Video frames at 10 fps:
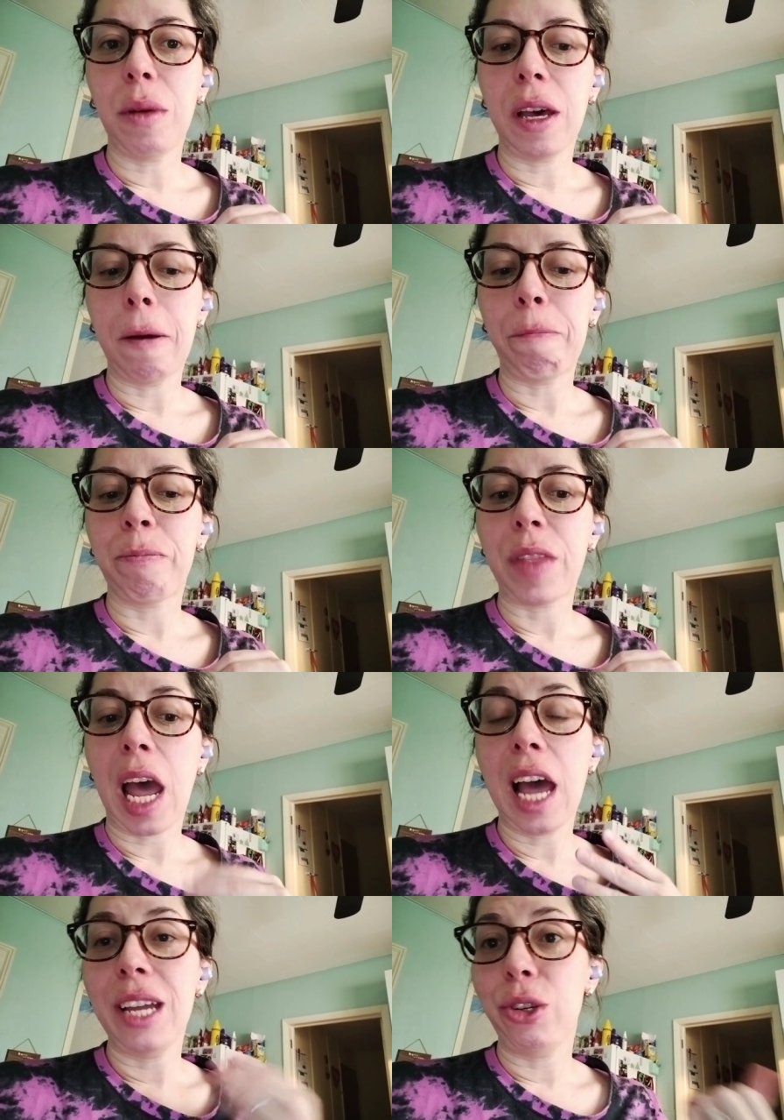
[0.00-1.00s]
but
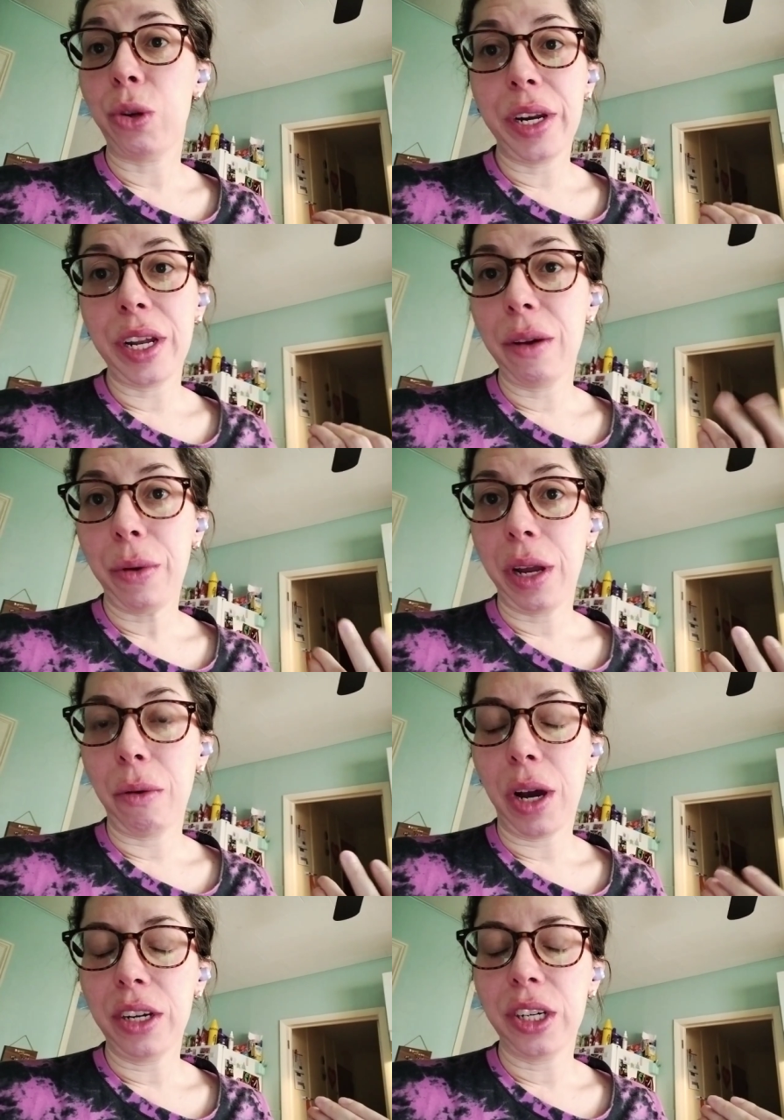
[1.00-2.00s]
I enjoyed it when I
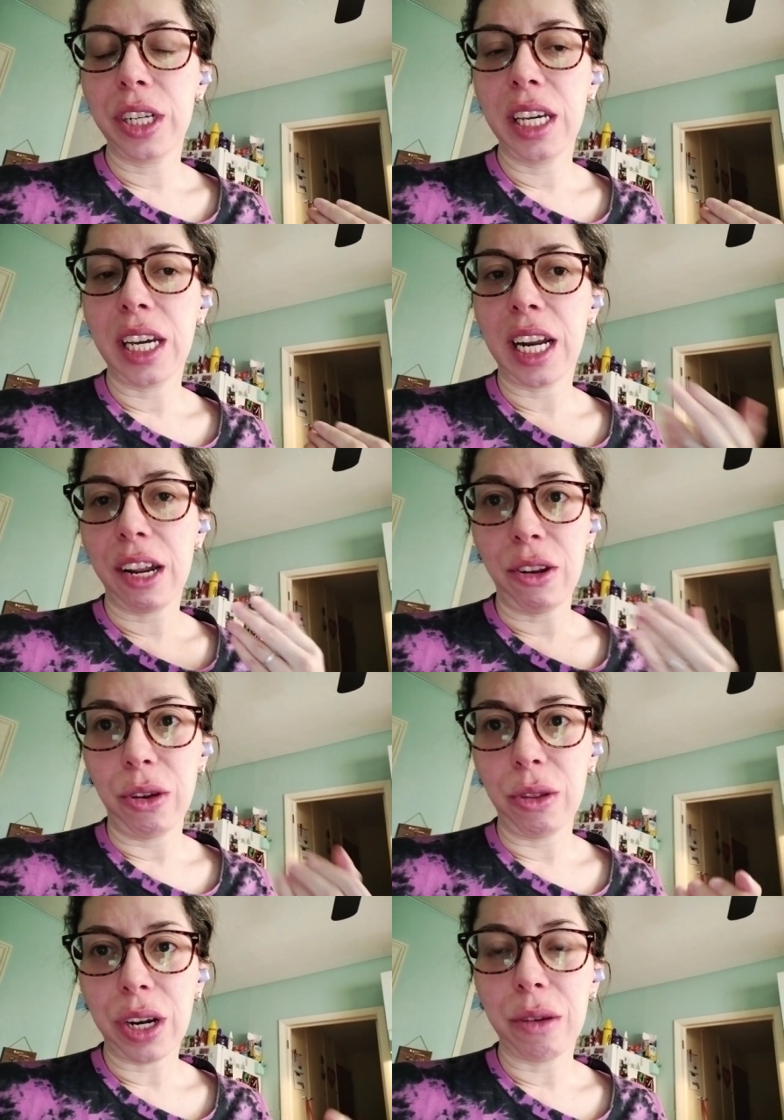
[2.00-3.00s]
watched it, and I
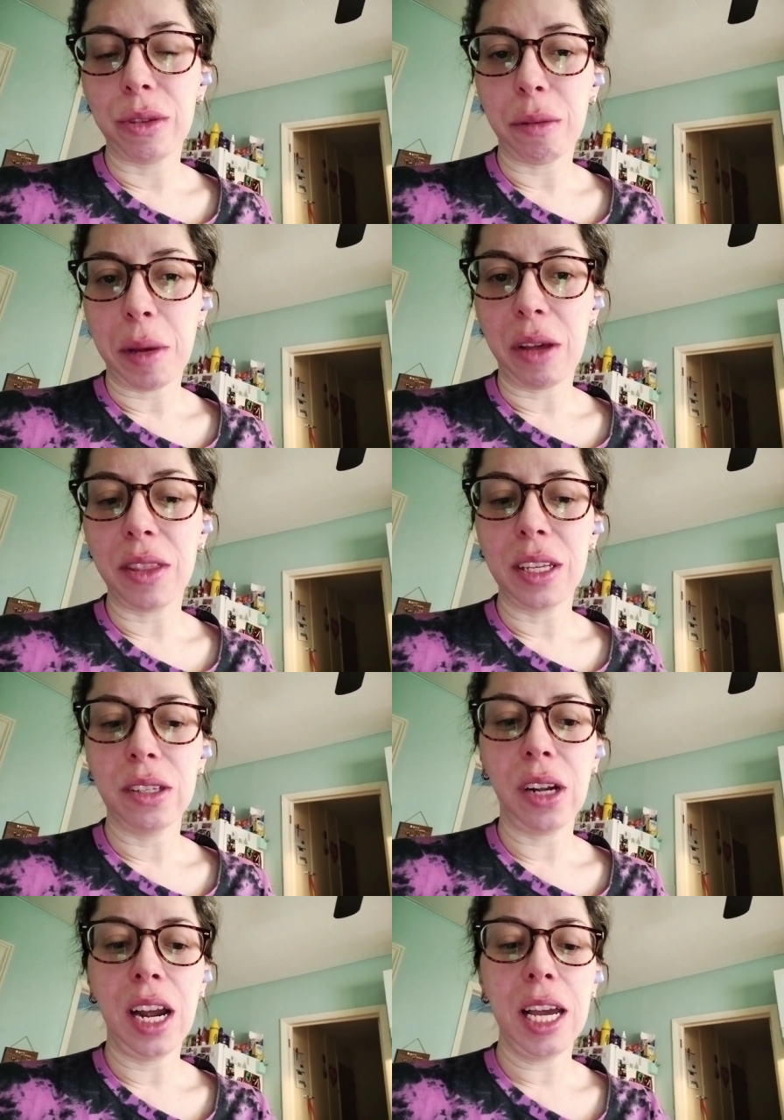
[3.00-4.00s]
knew that it was about
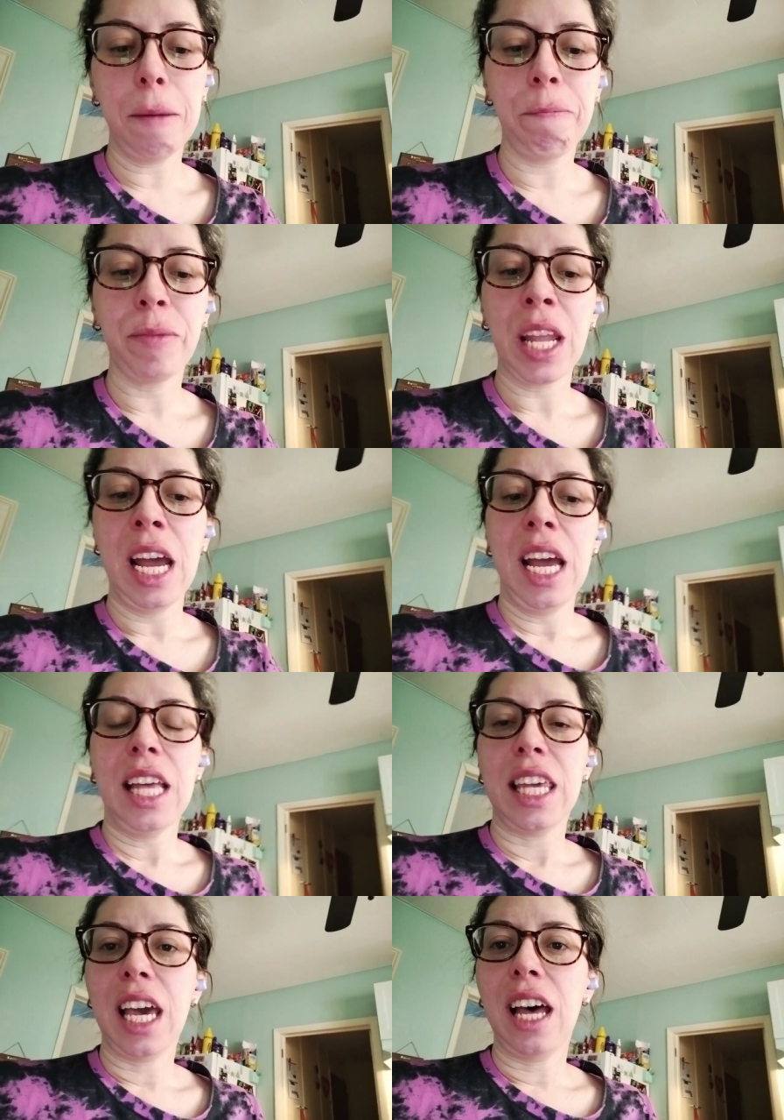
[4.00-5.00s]
this crime.
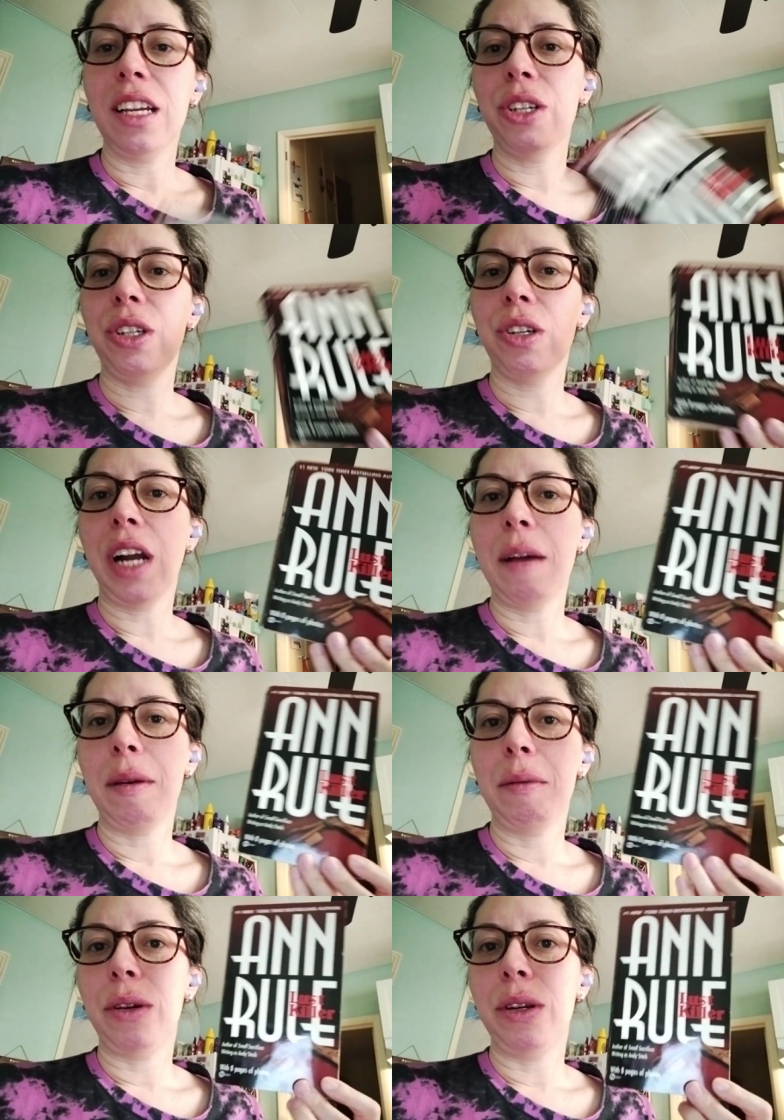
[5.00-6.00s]
The other true crime
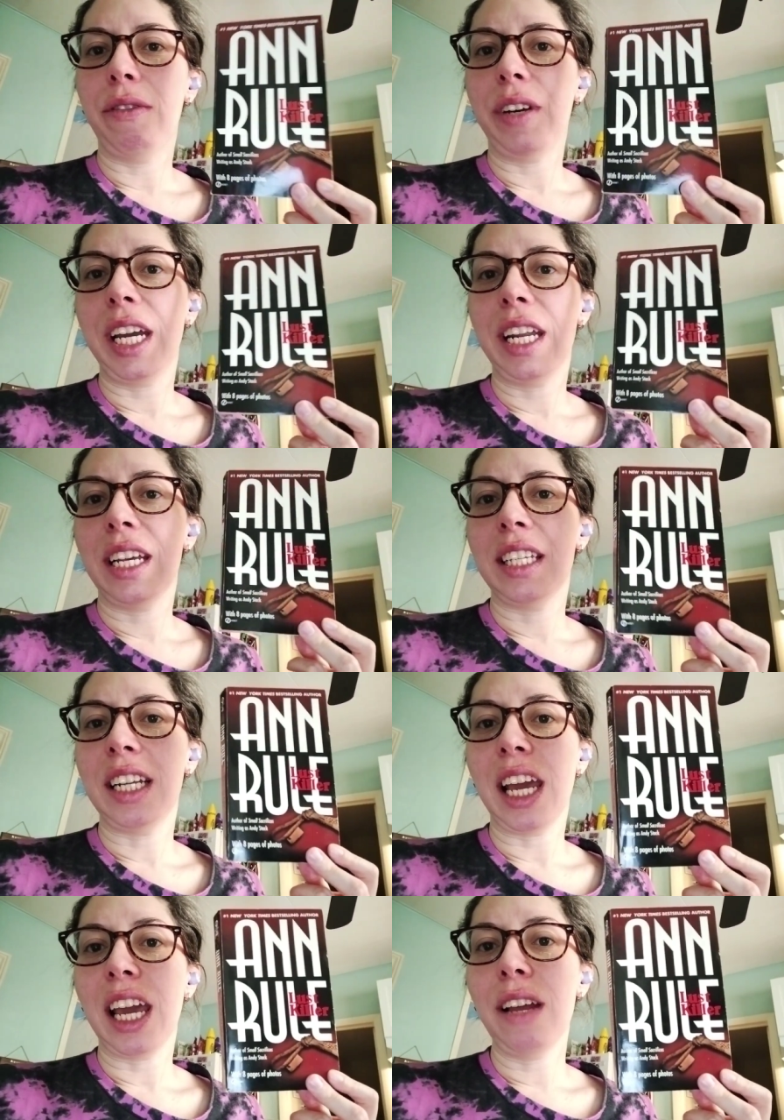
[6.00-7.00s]
I'm going to read is
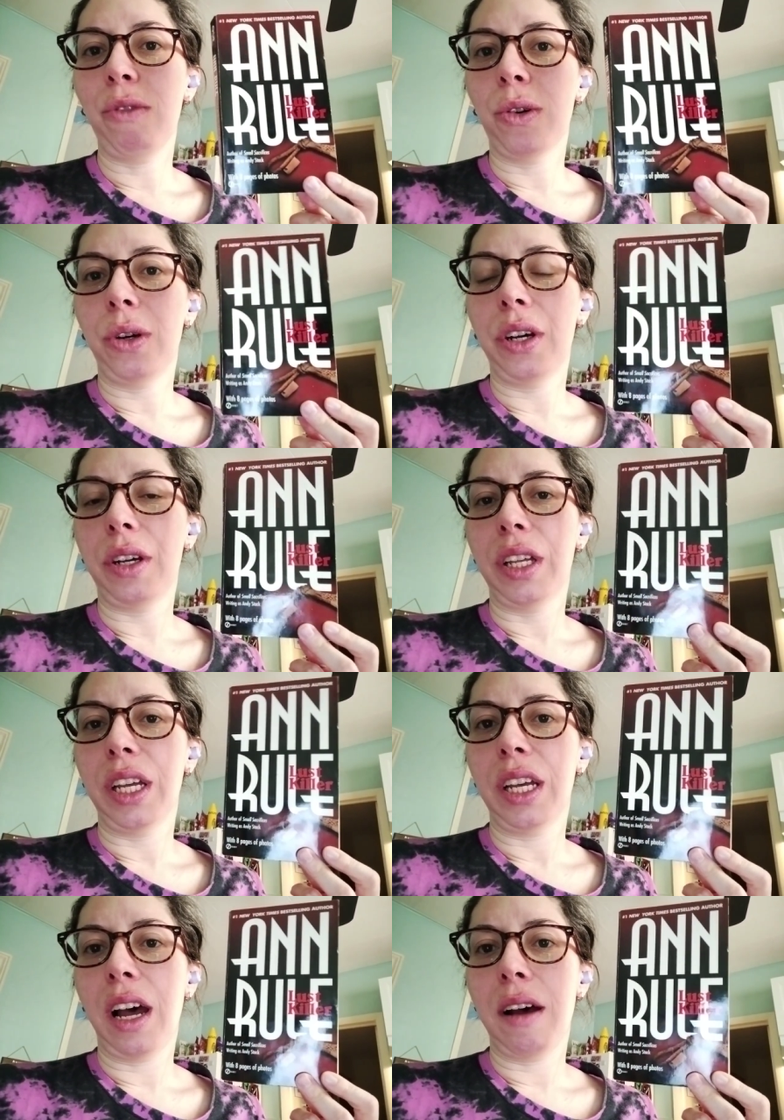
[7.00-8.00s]
an Ann
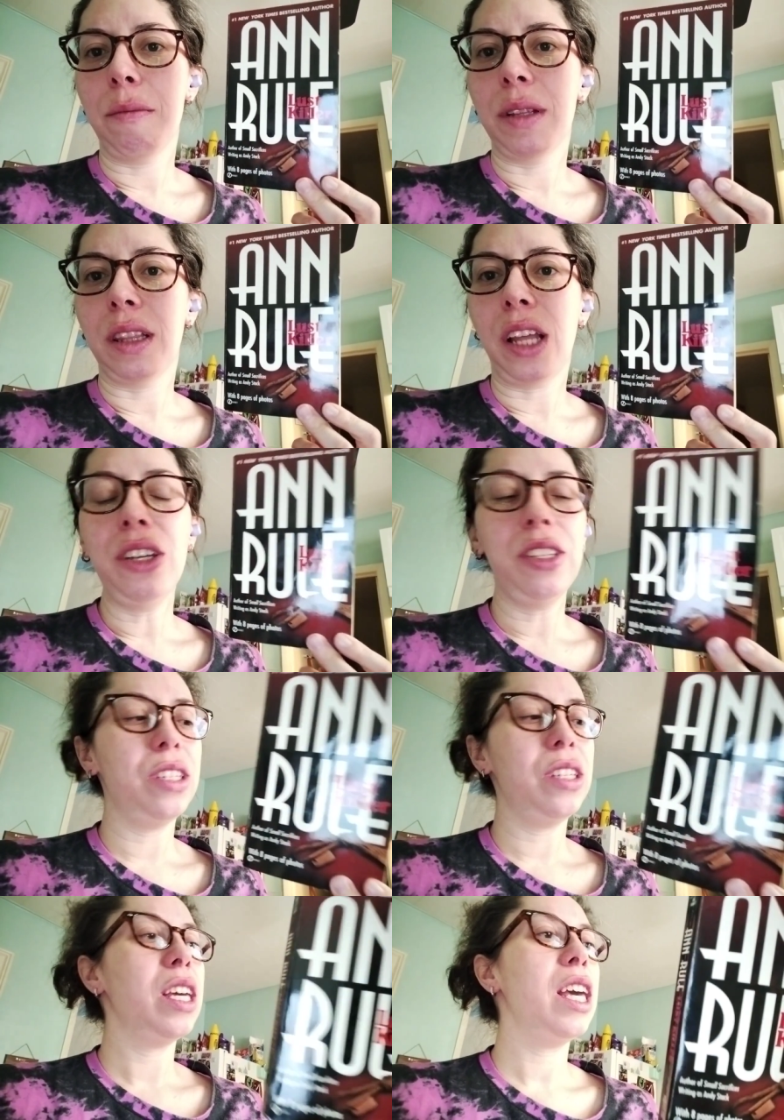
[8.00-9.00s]
Rule
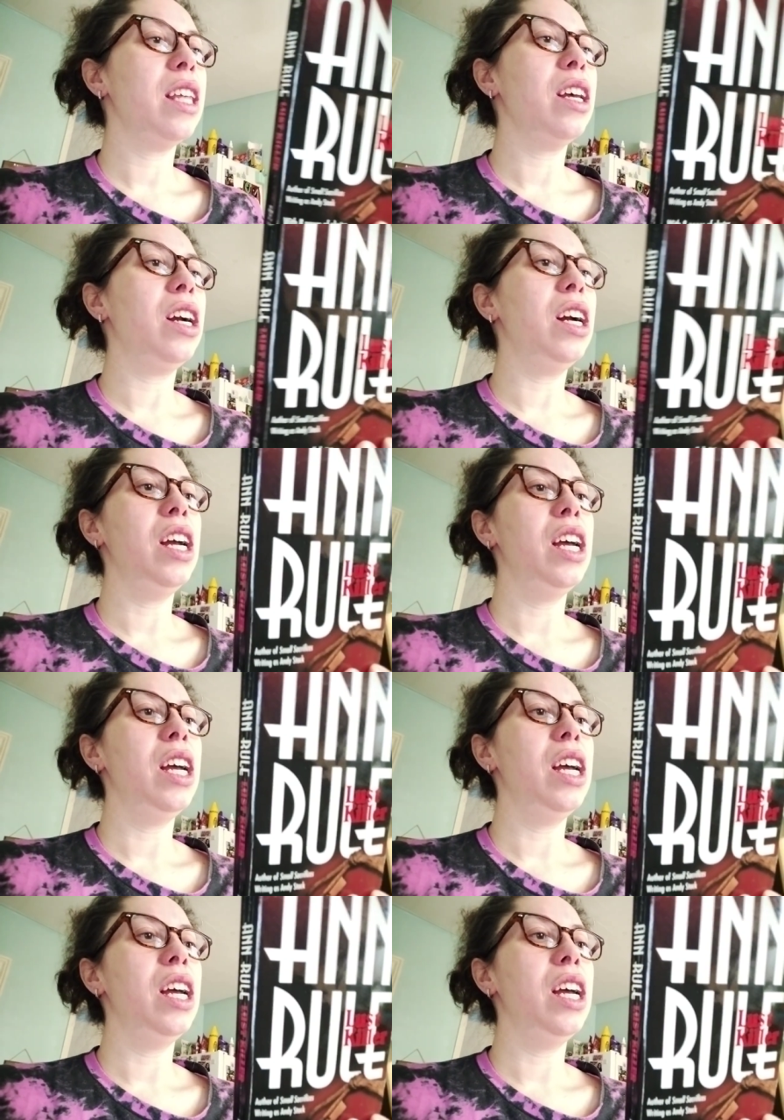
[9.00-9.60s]
lust killer.